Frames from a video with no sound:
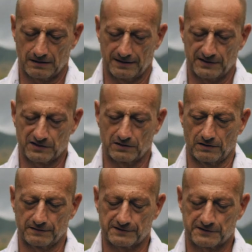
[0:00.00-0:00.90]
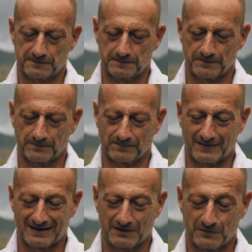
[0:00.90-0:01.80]
these gods,
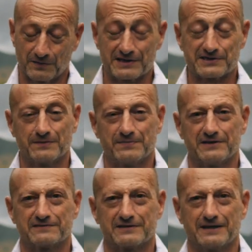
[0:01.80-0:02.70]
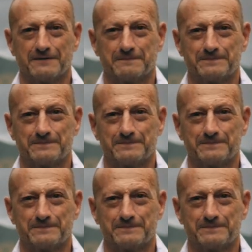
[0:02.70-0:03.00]
when it's their birthday,